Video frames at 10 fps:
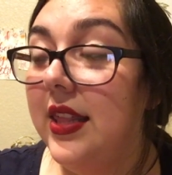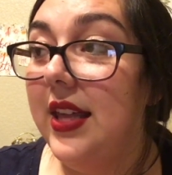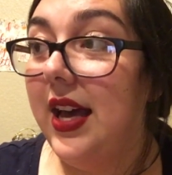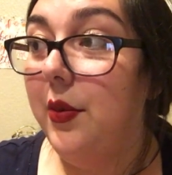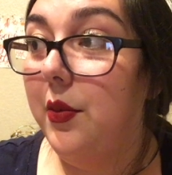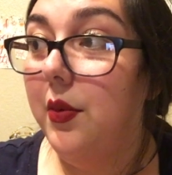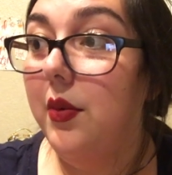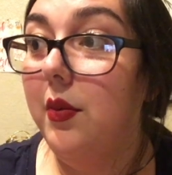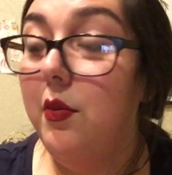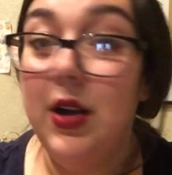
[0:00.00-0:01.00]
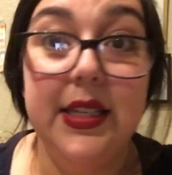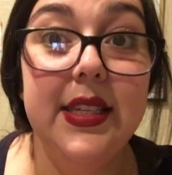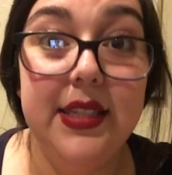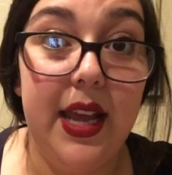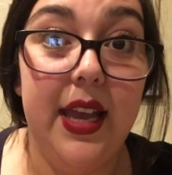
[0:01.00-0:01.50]
that want to
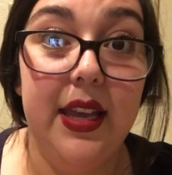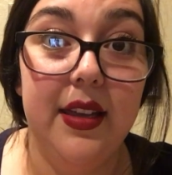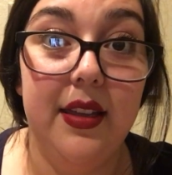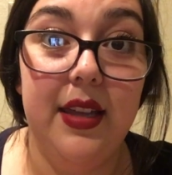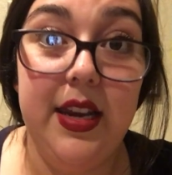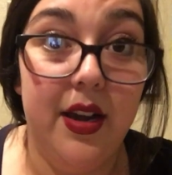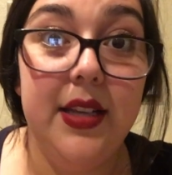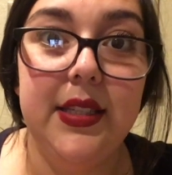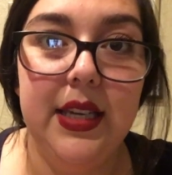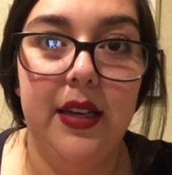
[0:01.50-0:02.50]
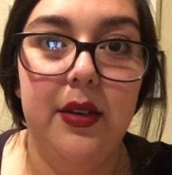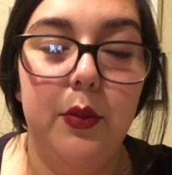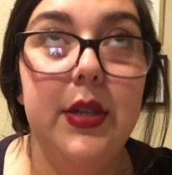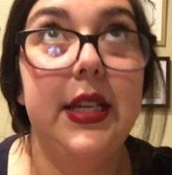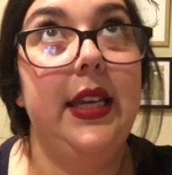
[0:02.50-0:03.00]
stay in Austin,
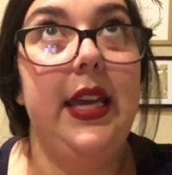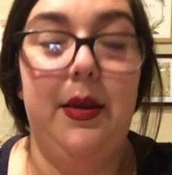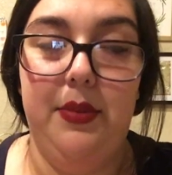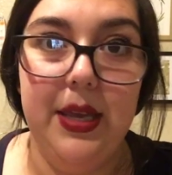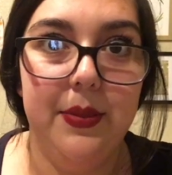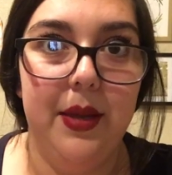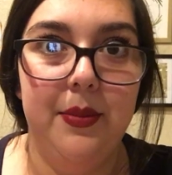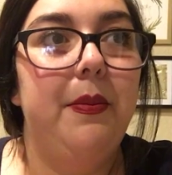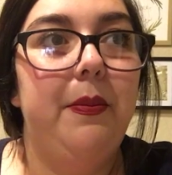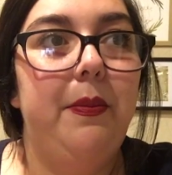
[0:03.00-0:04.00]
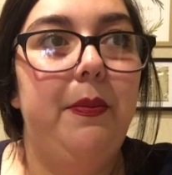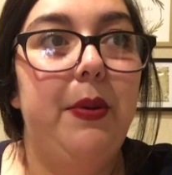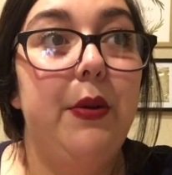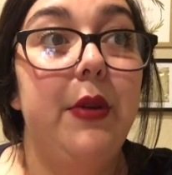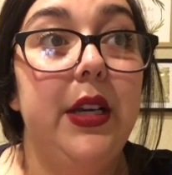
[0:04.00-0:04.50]
which I can't blame them.
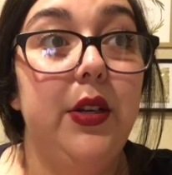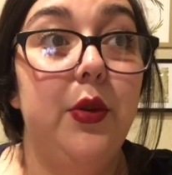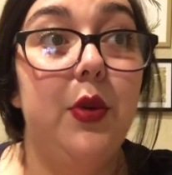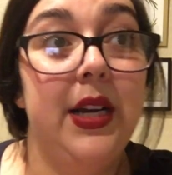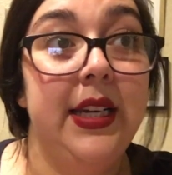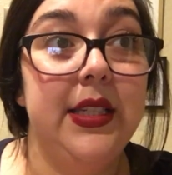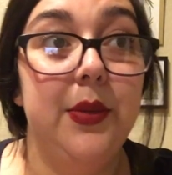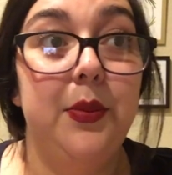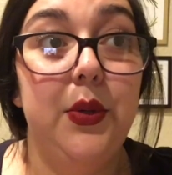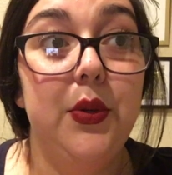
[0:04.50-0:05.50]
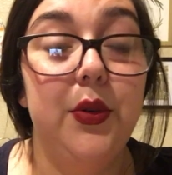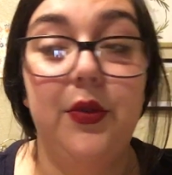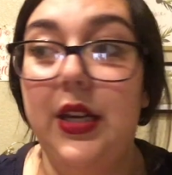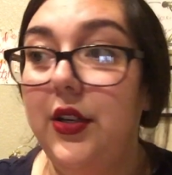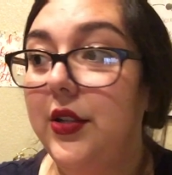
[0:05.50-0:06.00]
But when you're wanting to
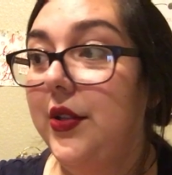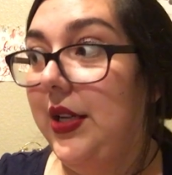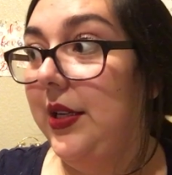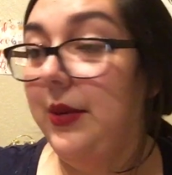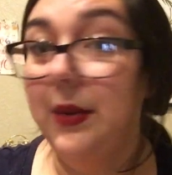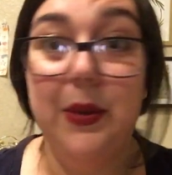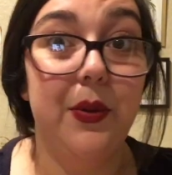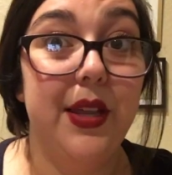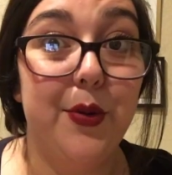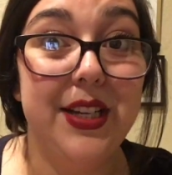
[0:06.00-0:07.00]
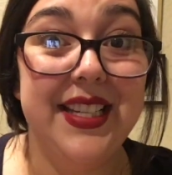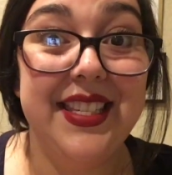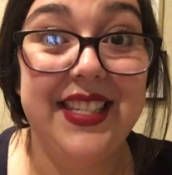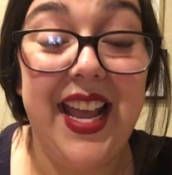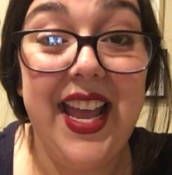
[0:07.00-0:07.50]
move and you're surrounded by people that want to
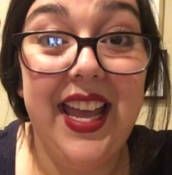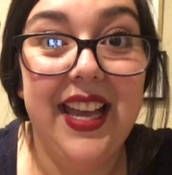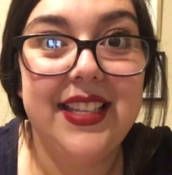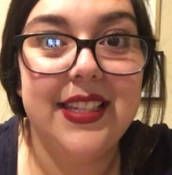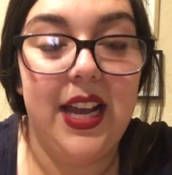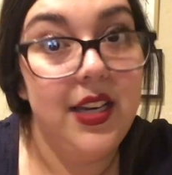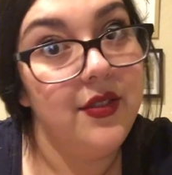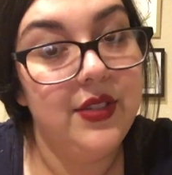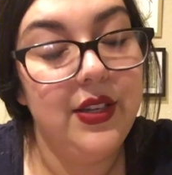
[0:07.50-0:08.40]
stay, it's kind of